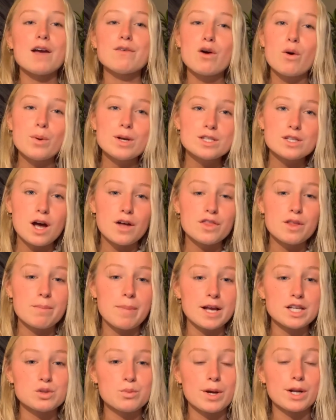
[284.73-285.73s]
I've always thought the
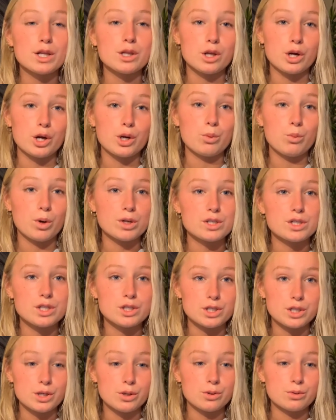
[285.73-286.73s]
best way to learn was to
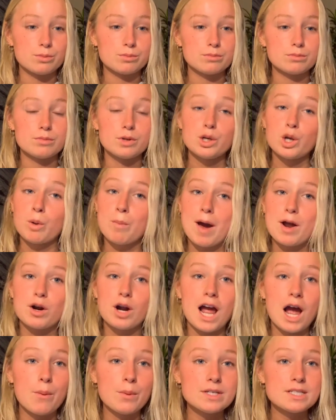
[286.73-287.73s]
do. No matter
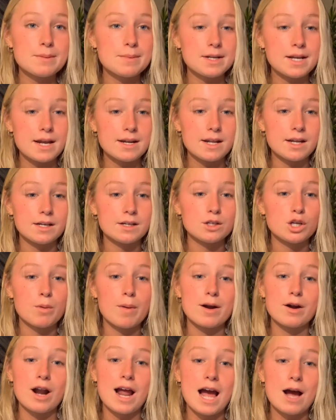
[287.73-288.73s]
how intimidating, no
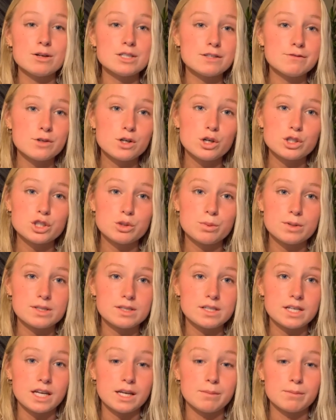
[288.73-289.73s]
matter how difficult it would
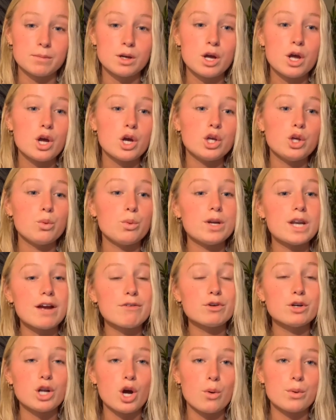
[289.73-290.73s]
seem, you would
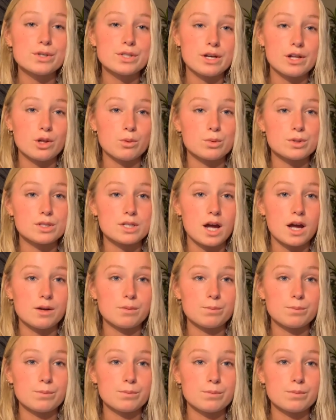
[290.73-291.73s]
never know until it was
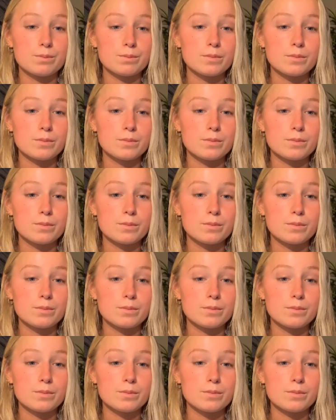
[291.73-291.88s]
done.